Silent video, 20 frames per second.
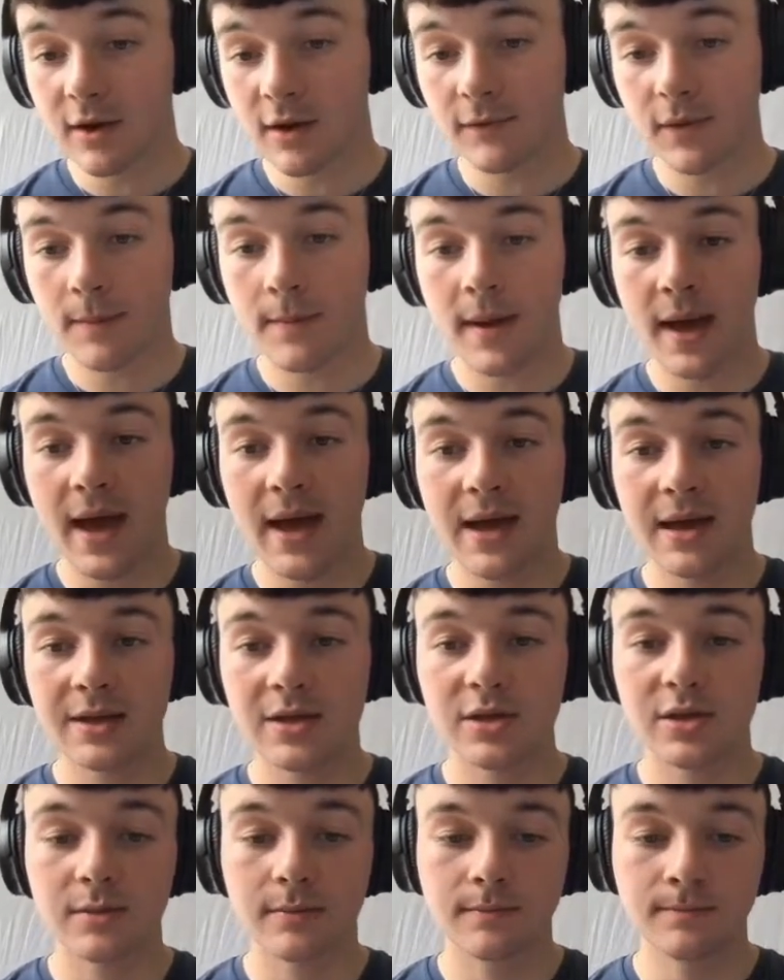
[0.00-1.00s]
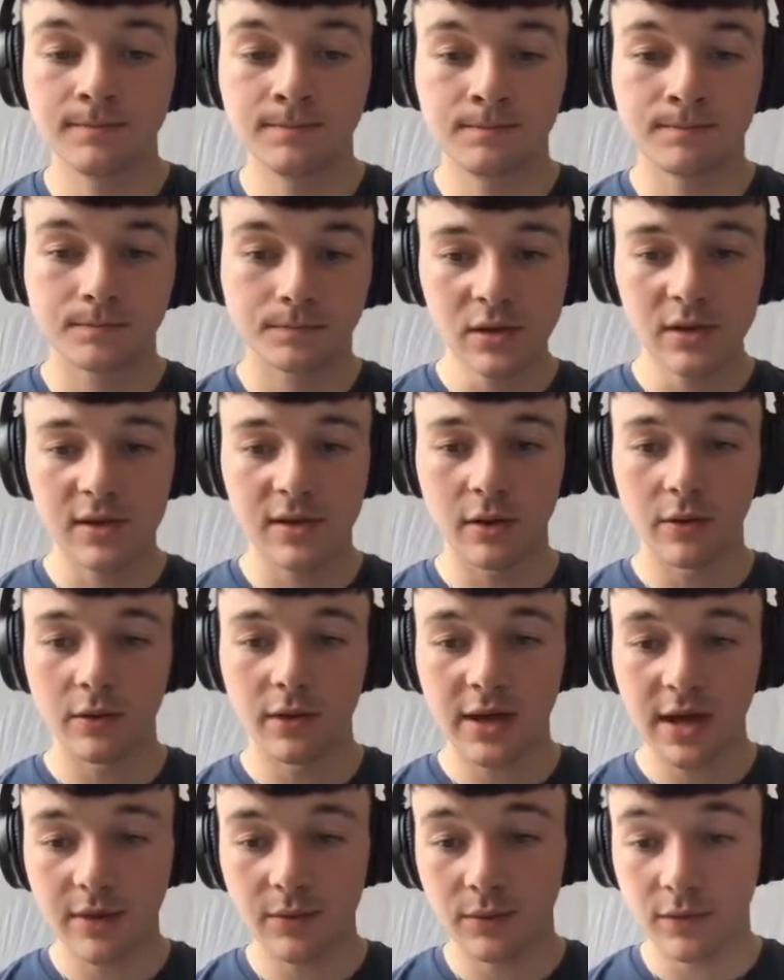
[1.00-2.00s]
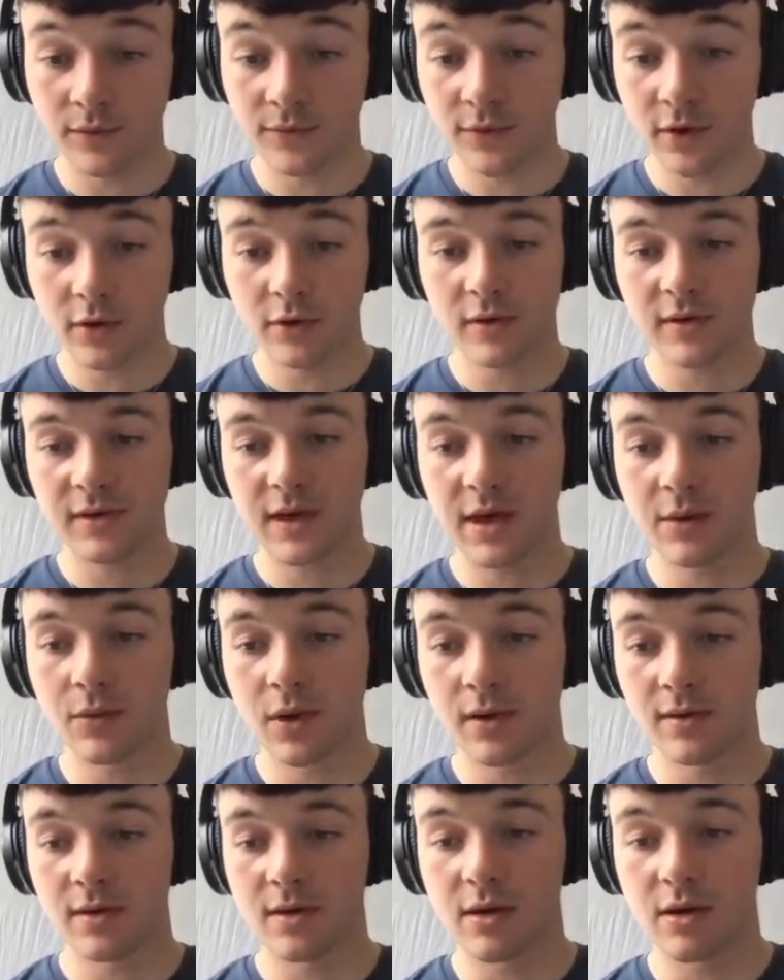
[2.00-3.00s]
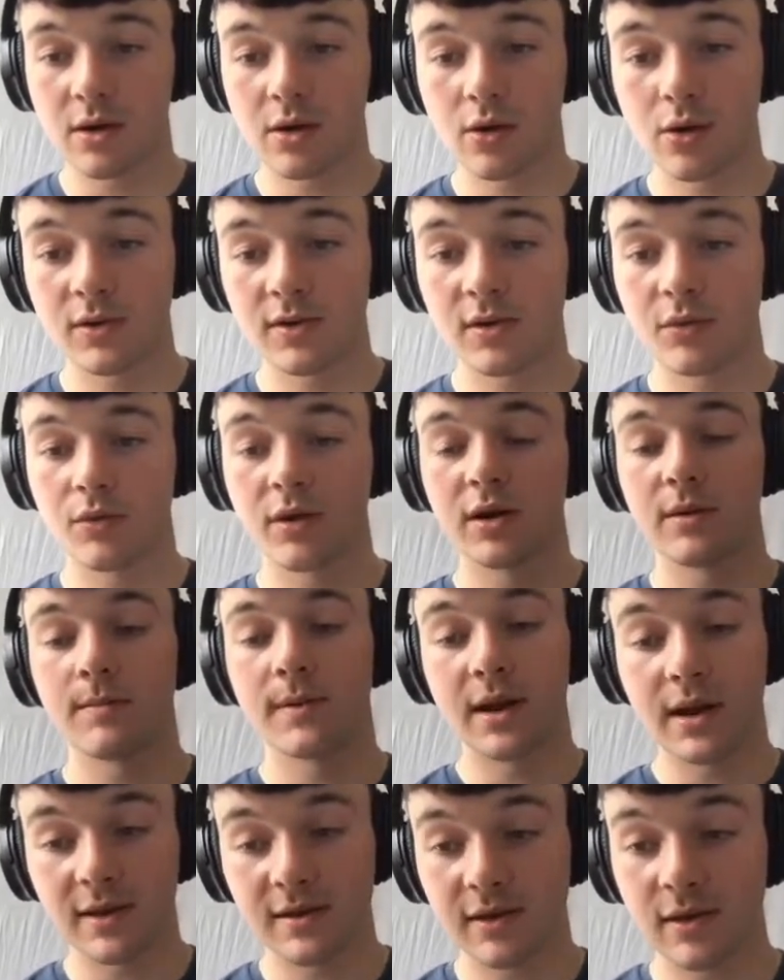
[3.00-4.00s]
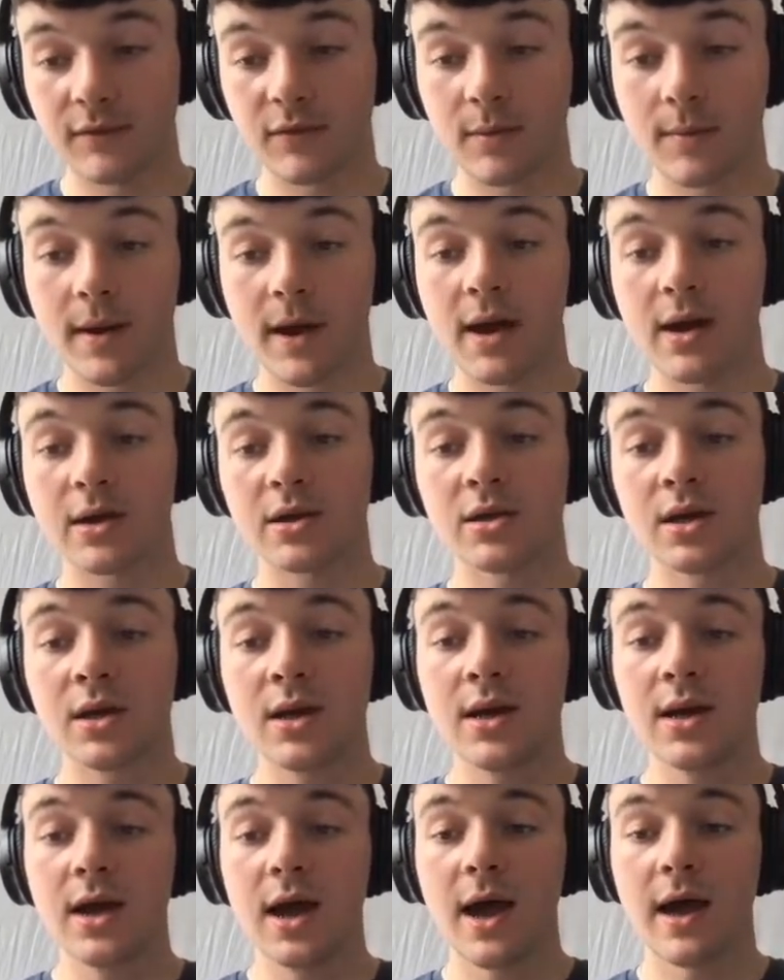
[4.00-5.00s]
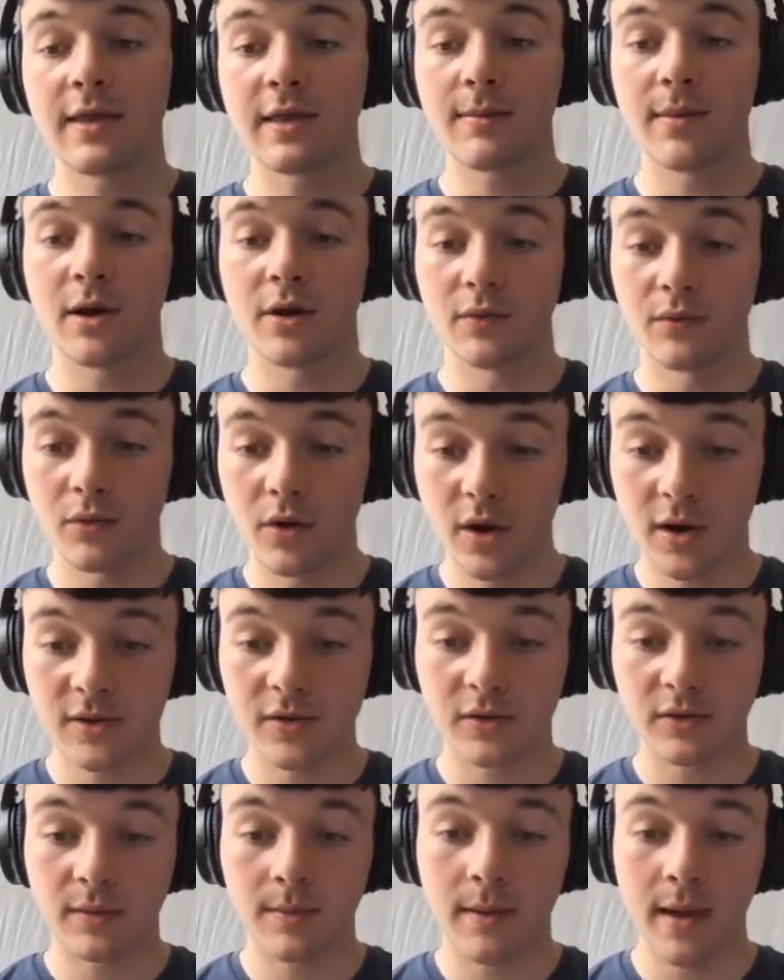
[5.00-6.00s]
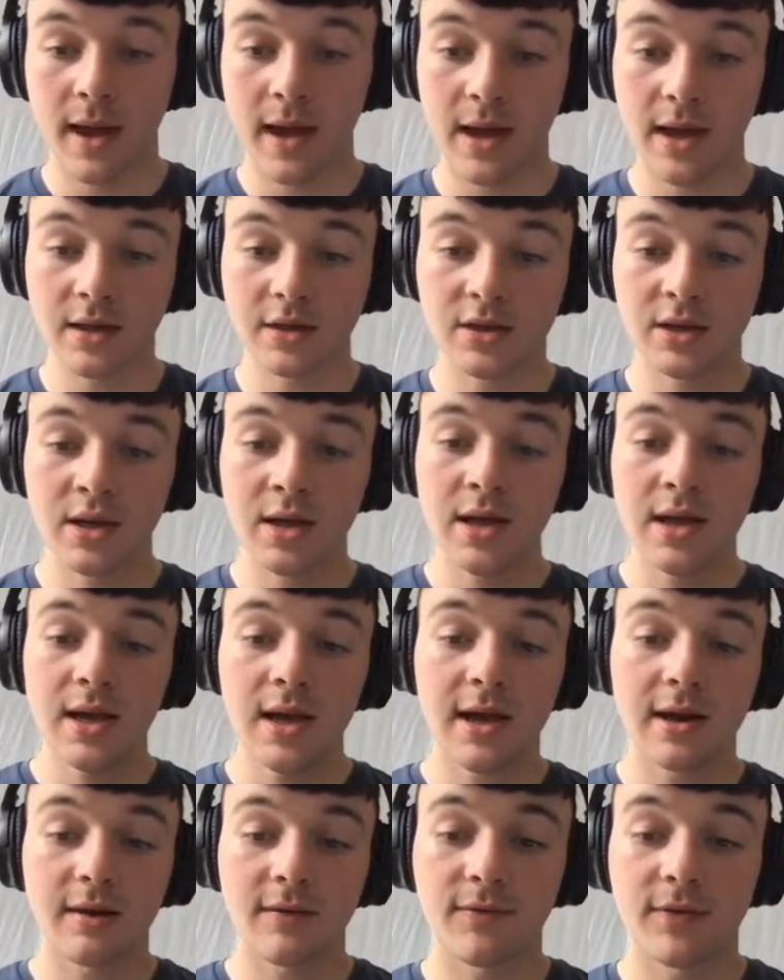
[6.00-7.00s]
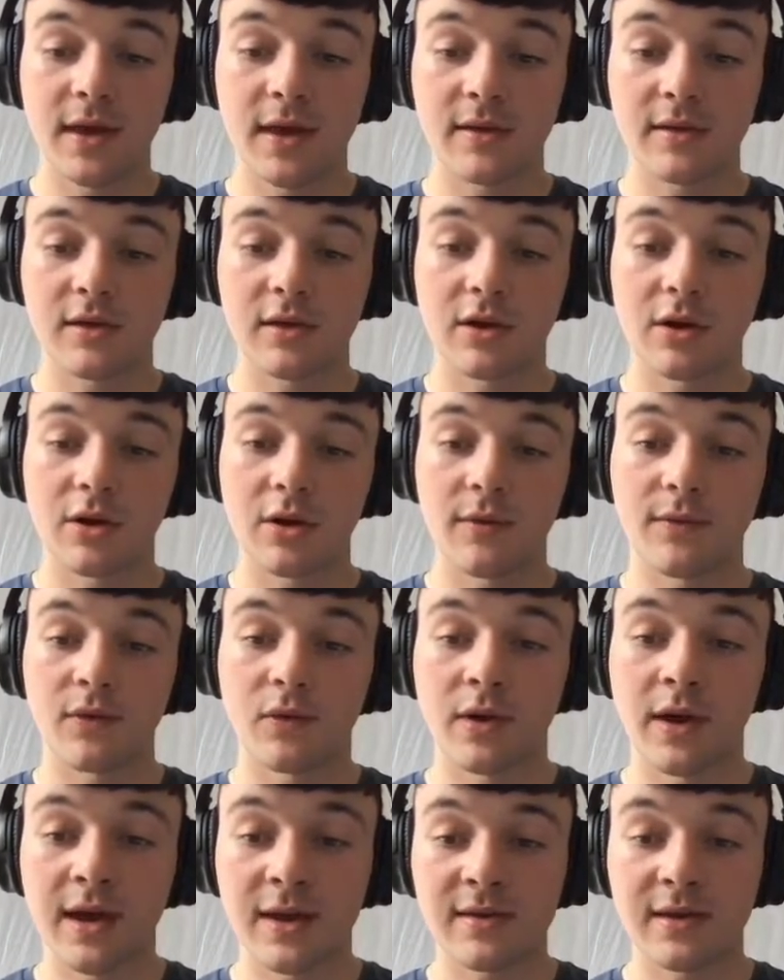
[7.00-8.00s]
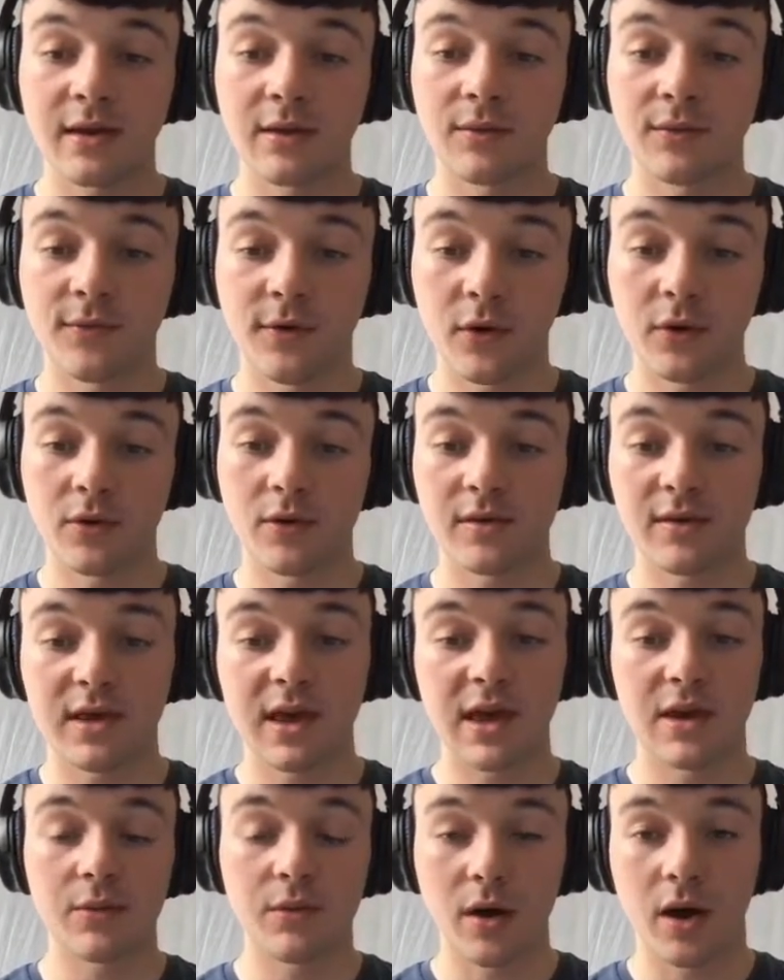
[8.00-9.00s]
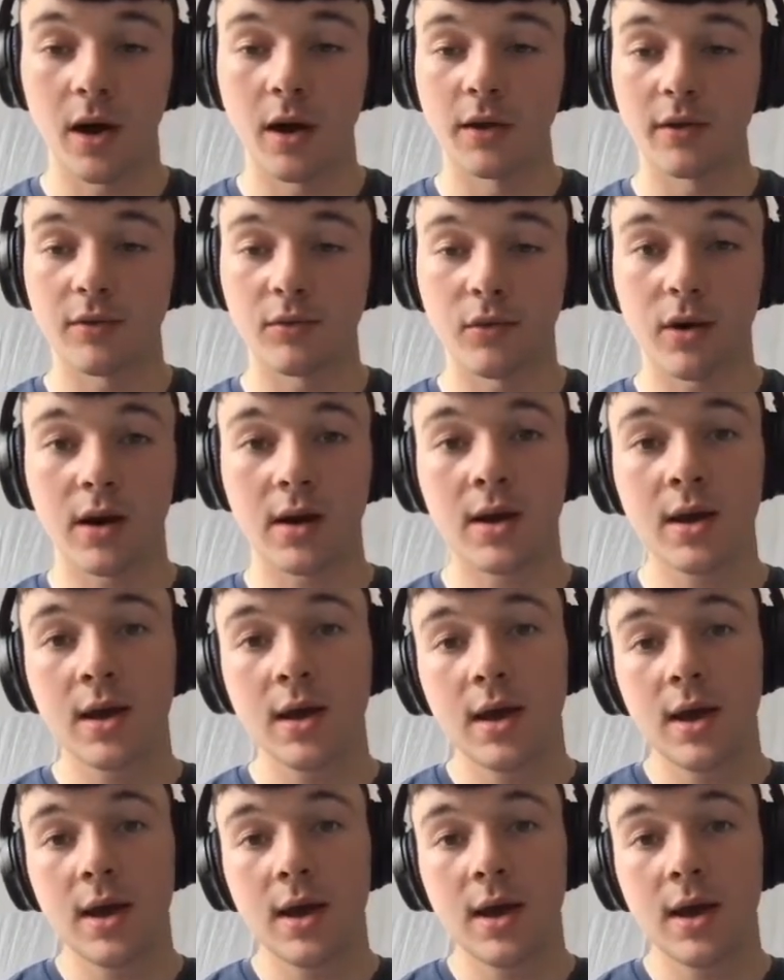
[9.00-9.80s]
of the page, so the focus keywords that you use, the readability of the page, and the amount of words on the page, and if there's if you're hitting focus keywords, right?